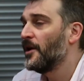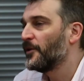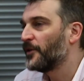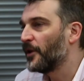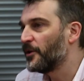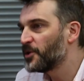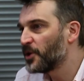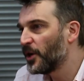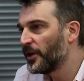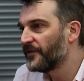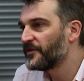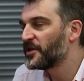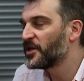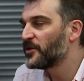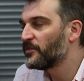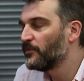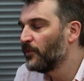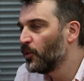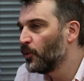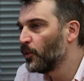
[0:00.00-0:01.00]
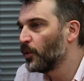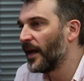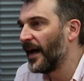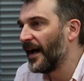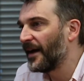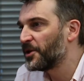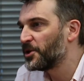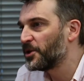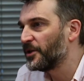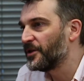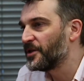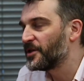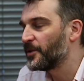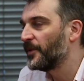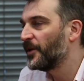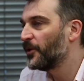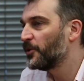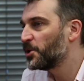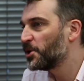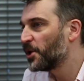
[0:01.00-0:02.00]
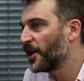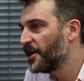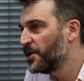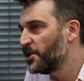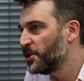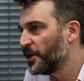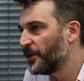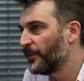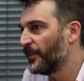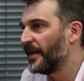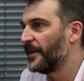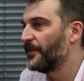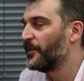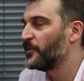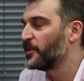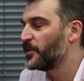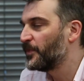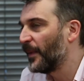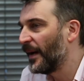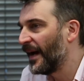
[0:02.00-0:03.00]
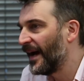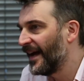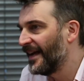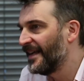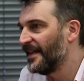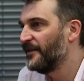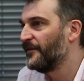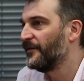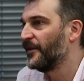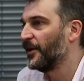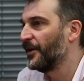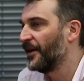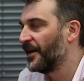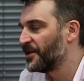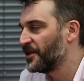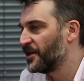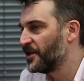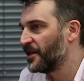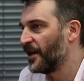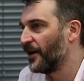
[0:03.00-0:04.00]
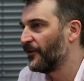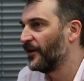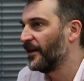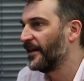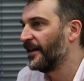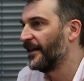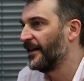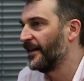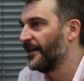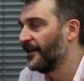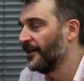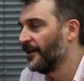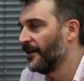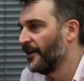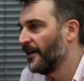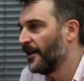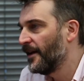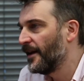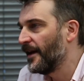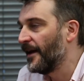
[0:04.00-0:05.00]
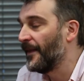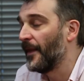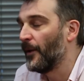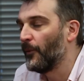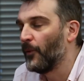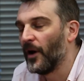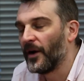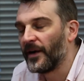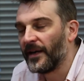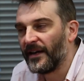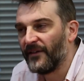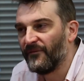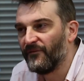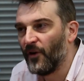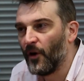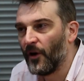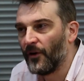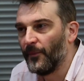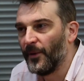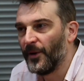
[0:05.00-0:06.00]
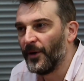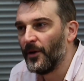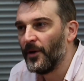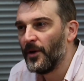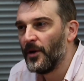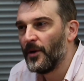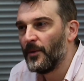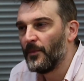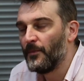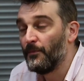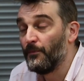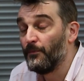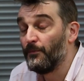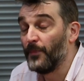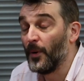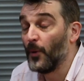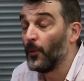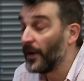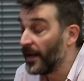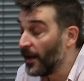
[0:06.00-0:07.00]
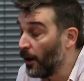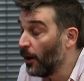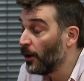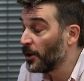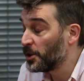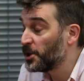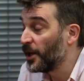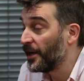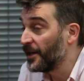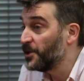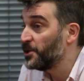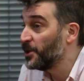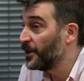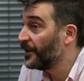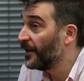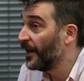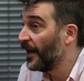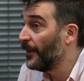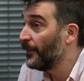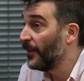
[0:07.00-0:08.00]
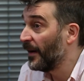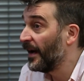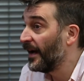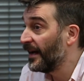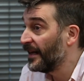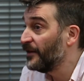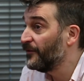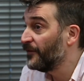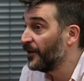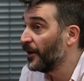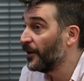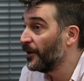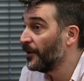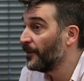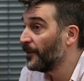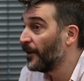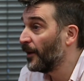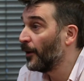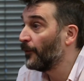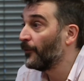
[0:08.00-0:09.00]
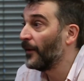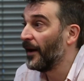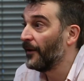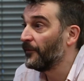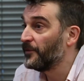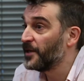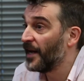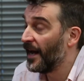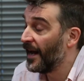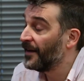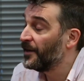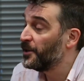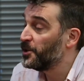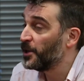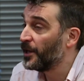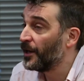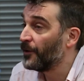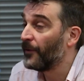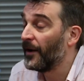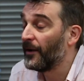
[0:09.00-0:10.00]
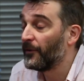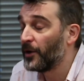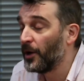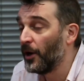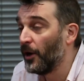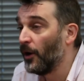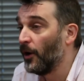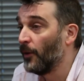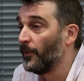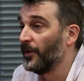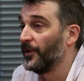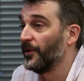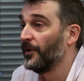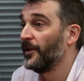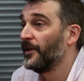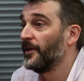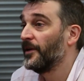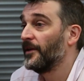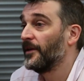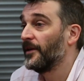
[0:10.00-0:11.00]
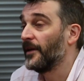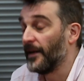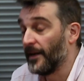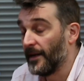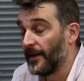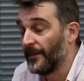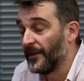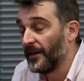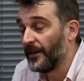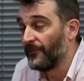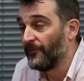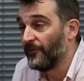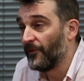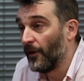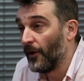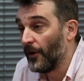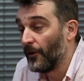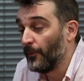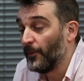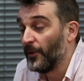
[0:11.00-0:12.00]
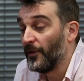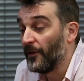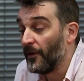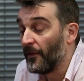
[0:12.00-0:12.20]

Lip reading: Those kind of small actions, so we're not changing people's behaviour necessarily in their working environment, but we are changing their behaviour around energy, around carbon in the environment